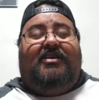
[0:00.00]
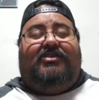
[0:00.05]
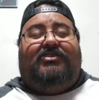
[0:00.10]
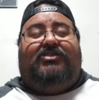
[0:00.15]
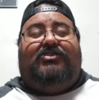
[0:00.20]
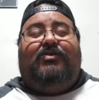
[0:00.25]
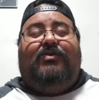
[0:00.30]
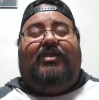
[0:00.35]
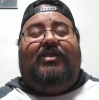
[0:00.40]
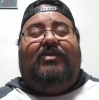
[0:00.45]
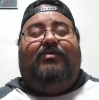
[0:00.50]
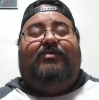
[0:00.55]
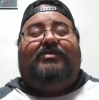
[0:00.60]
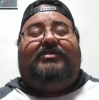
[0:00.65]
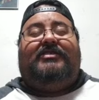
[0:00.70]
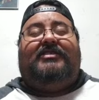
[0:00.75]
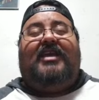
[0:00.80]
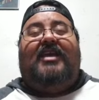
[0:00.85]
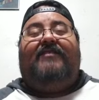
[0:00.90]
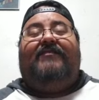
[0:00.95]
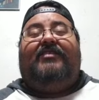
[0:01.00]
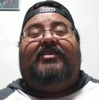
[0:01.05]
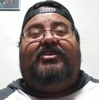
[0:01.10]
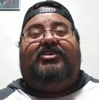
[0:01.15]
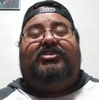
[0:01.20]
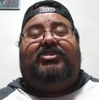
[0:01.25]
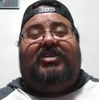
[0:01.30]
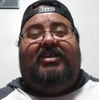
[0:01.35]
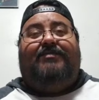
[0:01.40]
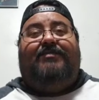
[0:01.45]
Shudi who saved
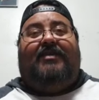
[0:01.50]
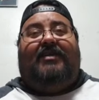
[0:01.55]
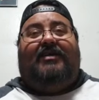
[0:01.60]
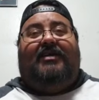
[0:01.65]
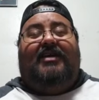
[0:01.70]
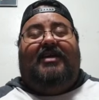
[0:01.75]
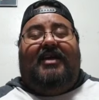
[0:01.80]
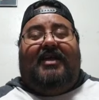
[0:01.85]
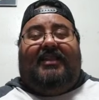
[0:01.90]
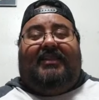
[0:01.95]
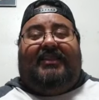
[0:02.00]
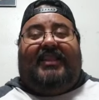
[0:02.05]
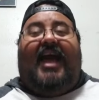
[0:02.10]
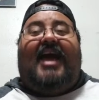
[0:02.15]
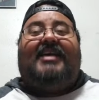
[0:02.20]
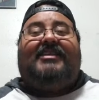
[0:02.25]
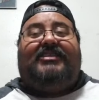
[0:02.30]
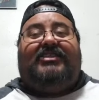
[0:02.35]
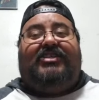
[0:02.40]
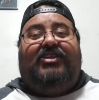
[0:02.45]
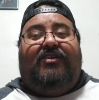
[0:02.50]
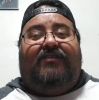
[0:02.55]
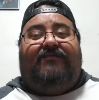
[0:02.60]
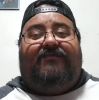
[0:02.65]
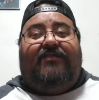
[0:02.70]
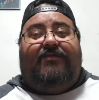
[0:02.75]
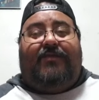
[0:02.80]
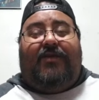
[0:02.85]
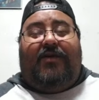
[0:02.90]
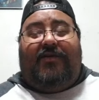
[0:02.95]
Kashima last year
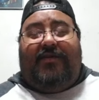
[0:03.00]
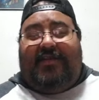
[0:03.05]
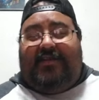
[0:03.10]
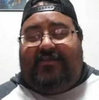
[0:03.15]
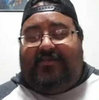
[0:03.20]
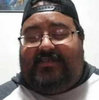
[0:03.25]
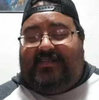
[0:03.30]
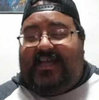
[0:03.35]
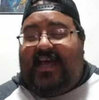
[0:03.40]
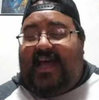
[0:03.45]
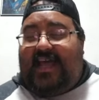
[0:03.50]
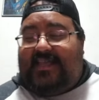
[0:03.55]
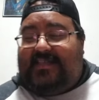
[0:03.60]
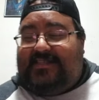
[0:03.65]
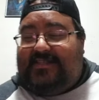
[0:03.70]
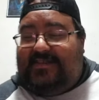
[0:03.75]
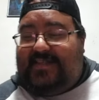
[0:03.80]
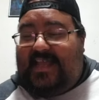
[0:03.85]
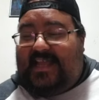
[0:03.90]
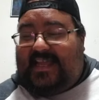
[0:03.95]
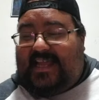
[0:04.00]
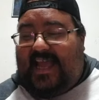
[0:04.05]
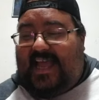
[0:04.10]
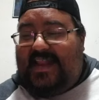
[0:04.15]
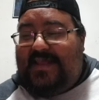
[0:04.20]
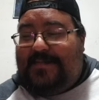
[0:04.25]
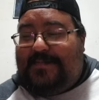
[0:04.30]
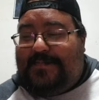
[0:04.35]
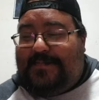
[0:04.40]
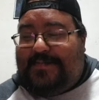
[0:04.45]
from Oedo Tai. So that
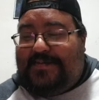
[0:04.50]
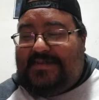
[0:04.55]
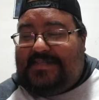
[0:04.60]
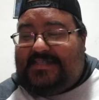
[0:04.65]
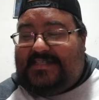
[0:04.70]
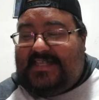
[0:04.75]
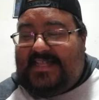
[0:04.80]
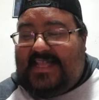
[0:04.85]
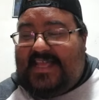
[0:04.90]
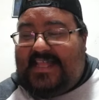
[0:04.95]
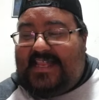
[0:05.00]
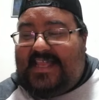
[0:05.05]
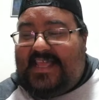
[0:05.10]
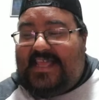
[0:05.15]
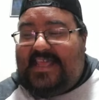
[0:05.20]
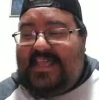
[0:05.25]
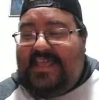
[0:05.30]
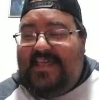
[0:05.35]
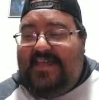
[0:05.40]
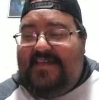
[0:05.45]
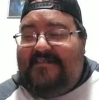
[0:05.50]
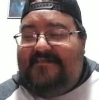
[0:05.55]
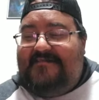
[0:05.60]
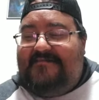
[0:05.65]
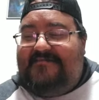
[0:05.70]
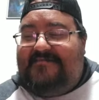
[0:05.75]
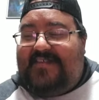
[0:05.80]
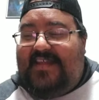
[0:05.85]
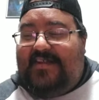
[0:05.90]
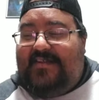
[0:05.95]
kind of puts it in a
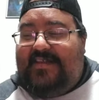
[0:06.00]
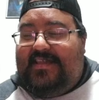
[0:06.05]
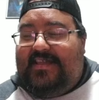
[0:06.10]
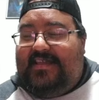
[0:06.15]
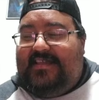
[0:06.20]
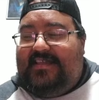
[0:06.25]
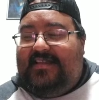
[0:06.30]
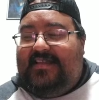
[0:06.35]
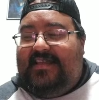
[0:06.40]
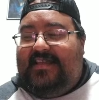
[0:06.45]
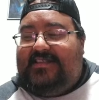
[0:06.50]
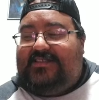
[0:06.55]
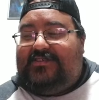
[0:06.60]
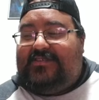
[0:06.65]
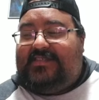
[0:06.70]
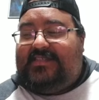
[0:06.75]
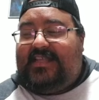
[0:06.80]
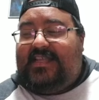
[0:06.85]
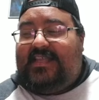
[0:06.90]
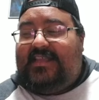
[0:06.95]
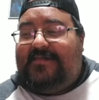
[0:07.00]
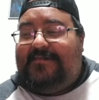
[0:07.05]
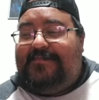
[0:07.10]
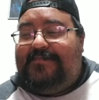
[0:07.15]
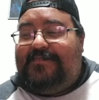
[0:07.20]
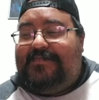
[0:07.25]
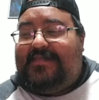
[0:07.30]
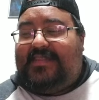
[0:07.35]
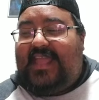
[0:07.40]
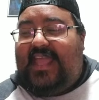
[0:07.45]
very interesting
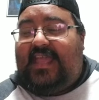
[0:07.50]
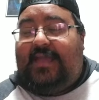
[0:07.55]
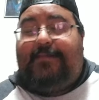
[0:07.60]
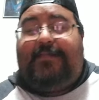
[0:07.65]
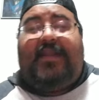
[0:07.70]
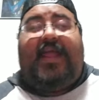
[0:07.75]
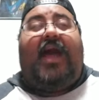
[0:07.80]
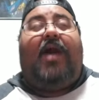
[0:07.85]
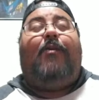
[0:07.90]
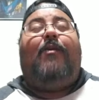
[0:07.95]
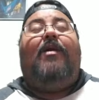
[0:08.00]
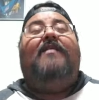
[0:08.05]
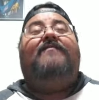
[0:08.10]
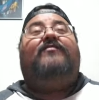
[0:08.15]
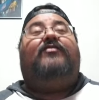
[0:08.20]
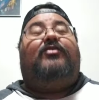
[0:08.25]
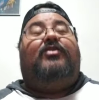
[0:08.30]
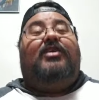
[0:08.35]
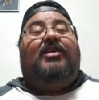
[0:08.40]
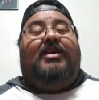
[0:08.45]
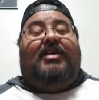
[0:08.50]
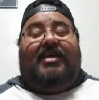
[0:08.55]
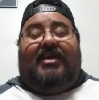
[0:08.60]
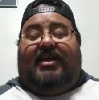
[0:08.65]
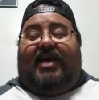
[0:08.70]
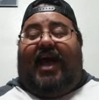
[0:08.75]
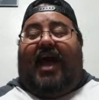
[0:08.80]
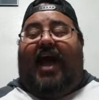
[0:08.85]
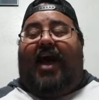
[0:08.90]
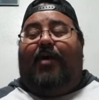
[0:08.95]
thing. But however,
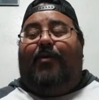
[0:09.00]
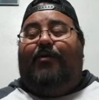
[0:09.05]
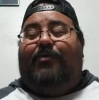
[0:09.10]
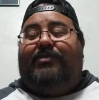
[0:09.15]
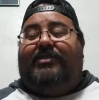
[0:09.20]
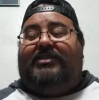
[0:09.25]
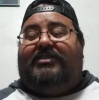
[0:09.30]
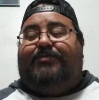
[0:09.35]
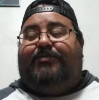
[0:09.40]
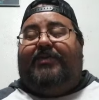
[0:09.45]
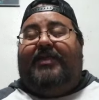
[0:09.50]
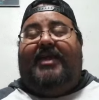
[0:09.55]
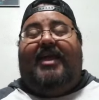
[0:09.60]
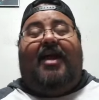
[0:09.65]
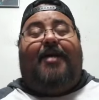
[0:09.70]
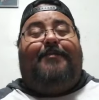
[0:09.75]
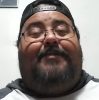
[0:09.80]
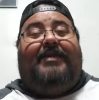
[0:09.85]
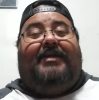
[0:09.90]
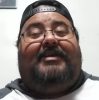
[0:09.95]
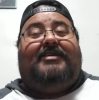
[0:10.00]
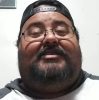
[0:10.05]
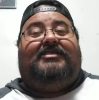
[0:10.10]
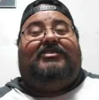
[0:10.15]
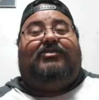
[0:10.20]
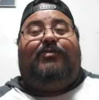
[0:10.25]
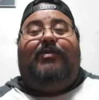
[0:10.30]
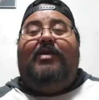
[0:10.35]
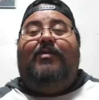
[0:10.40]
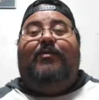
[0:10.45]
how will this play out?
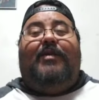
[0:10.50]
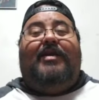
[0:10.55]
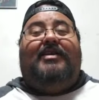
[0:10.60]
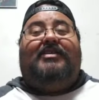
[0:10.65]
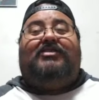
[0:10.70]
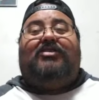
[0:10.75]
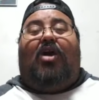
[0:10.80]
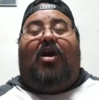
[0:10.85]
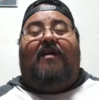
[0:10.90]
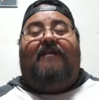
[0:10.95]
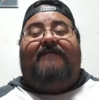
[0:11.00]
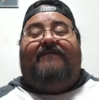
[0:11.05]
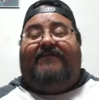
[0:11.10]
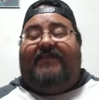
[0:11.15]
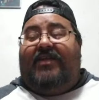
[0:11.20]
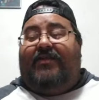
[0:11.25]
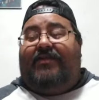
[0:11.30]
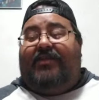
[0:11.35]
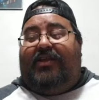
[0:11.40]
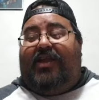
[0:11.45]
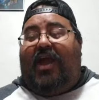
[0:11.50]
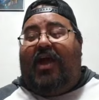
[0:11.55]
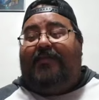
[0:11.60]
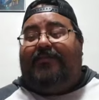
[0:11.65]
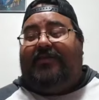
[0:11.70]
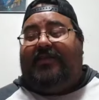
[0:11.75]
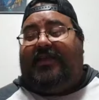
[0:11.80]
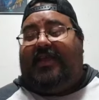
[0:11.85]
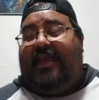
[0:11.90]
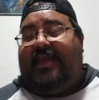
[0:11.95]
Because three ways are very
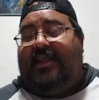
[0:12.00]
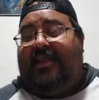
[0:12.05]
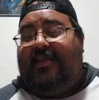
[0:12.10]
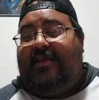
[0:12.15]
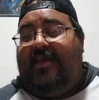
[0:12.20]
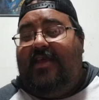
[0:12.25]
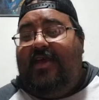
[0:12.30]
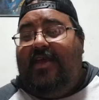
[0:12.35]
complicated.